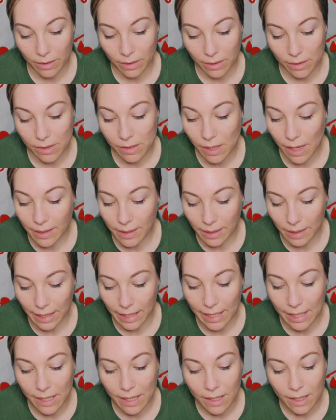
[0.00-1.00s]

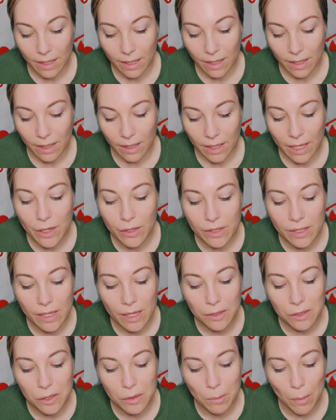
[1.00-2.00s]
Suddenly, he could see
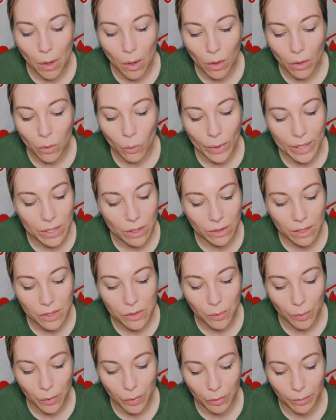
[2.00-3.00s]
a small,
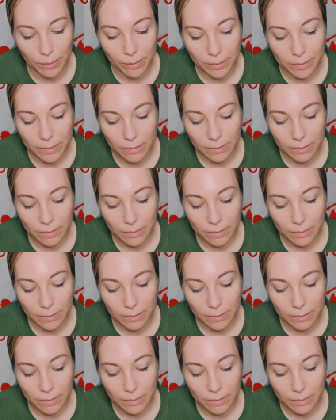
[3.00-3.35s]
windowless room,